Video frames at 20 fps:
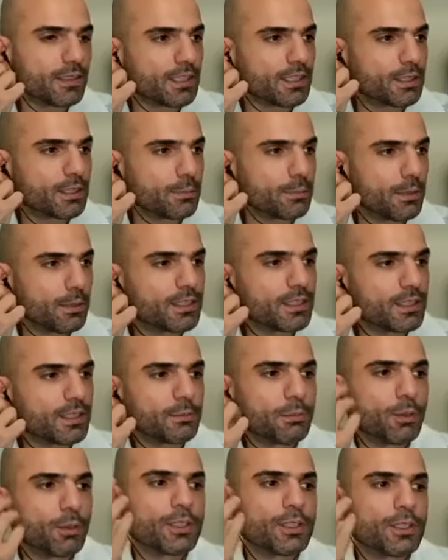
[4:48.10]
it's
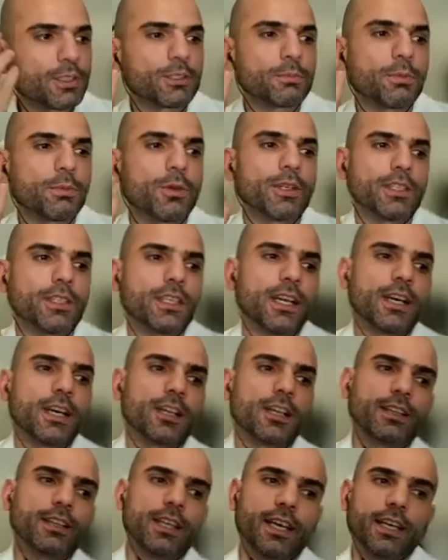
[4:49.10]
important to point
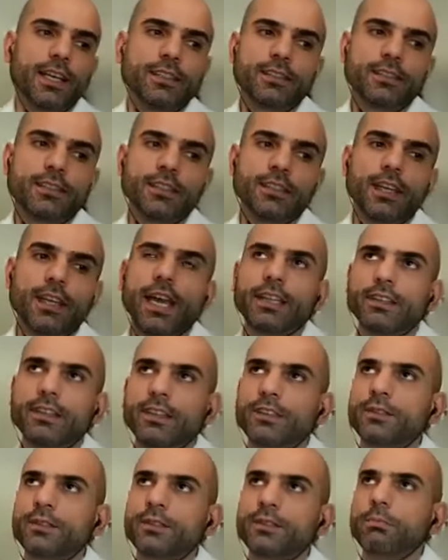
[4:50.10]
out that at
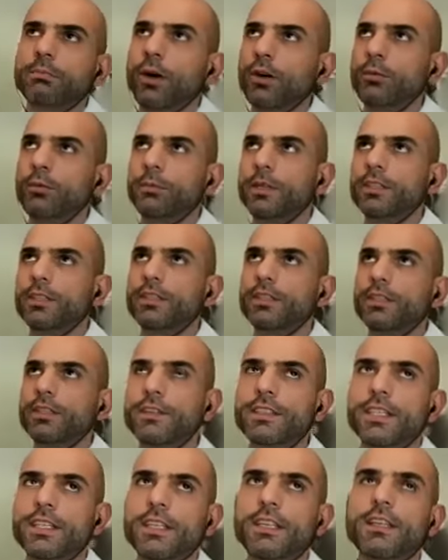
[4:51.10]
this moment,
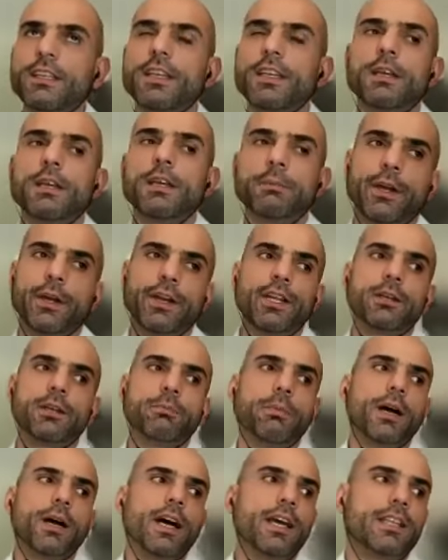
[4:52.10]
obviously bearing in
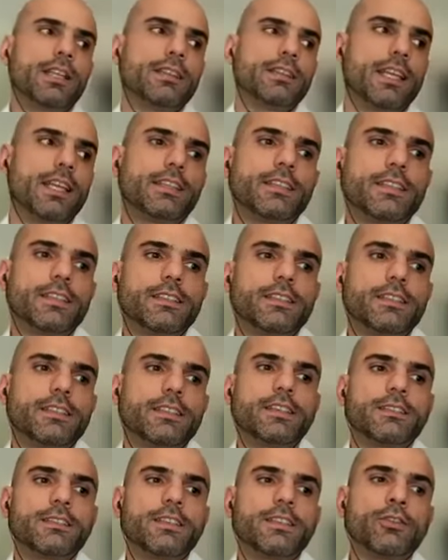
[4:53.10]
mind that this
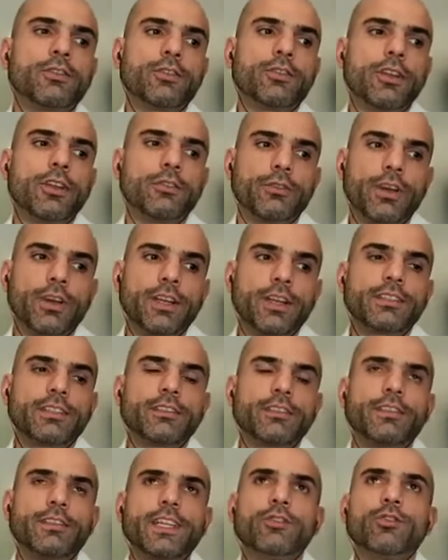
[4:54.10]
is a
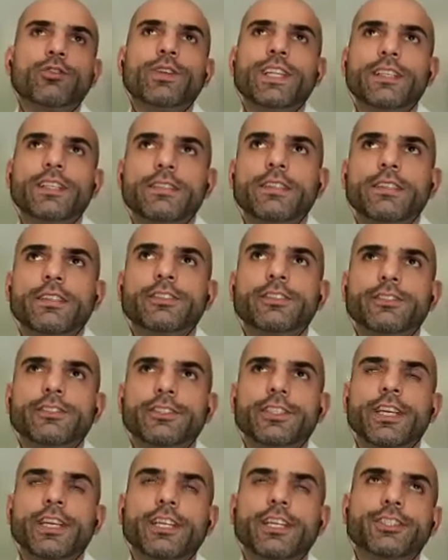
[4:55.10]
relatively recent
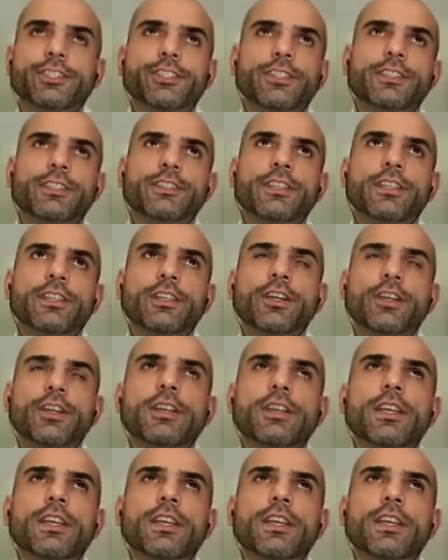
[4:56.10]
introduction, there's a lot